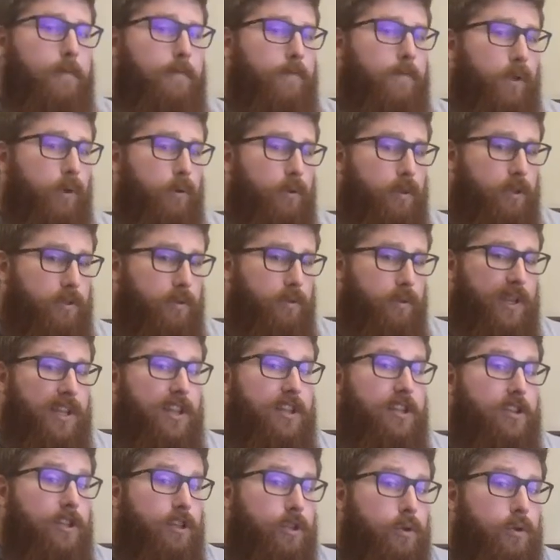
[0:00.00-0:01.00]
or the 3
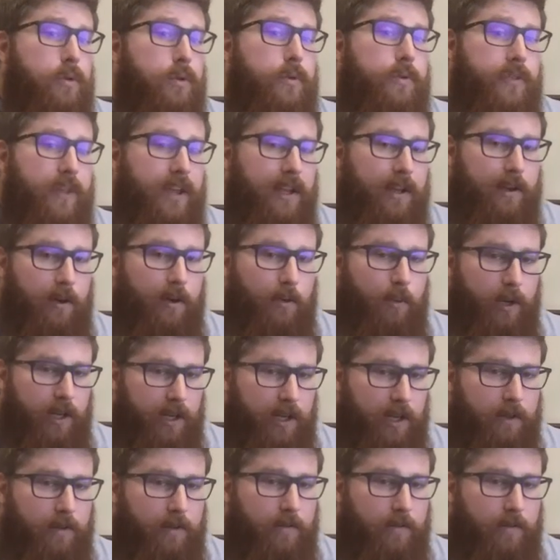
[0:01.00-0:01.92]
that you think are winning.